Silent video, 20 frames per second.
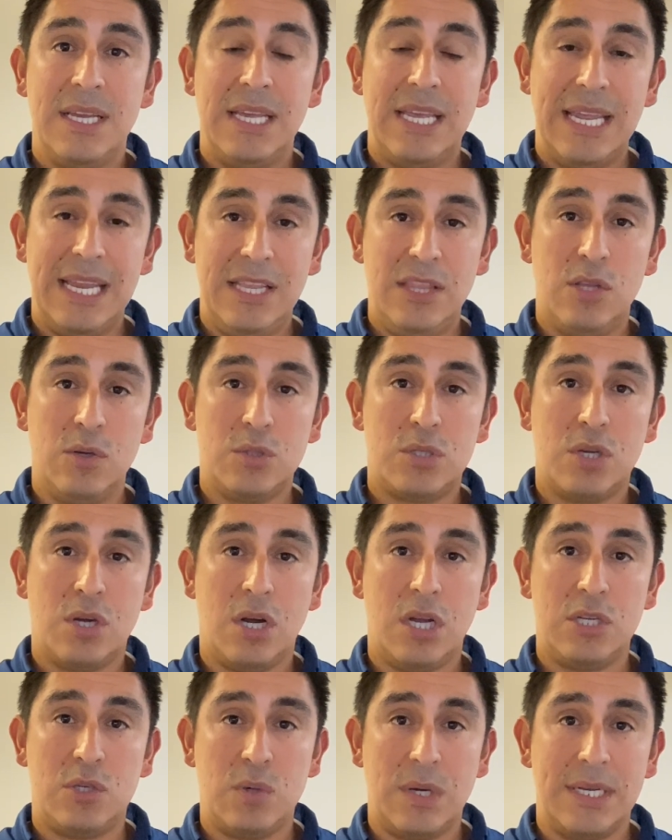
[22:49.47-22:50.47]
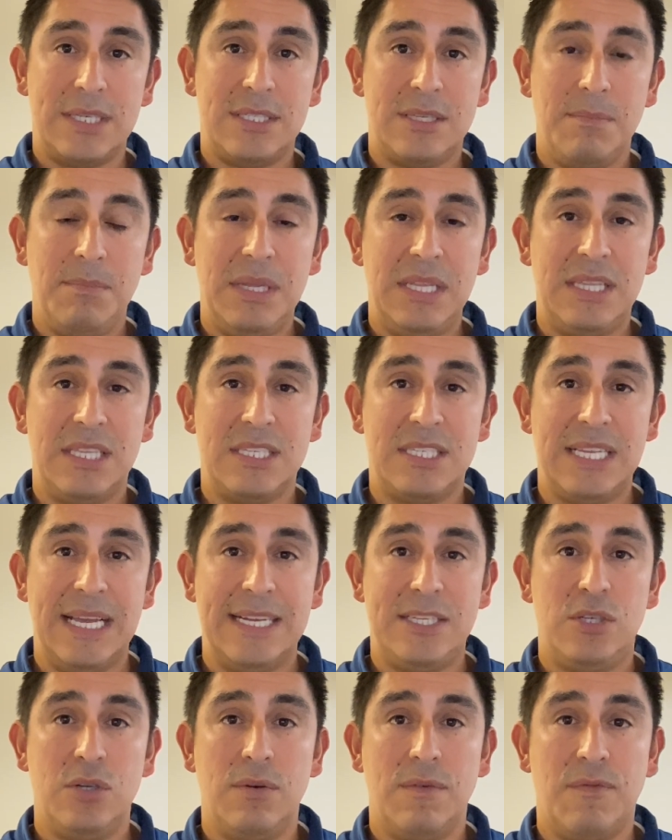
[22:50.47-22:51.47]
in those contracts to meet the
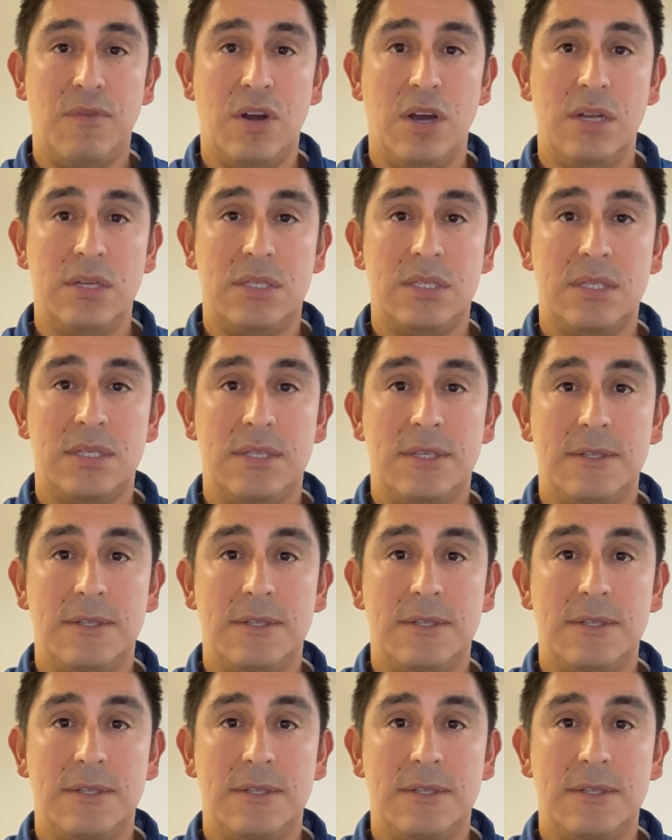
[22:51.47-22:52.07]
statute of frauds.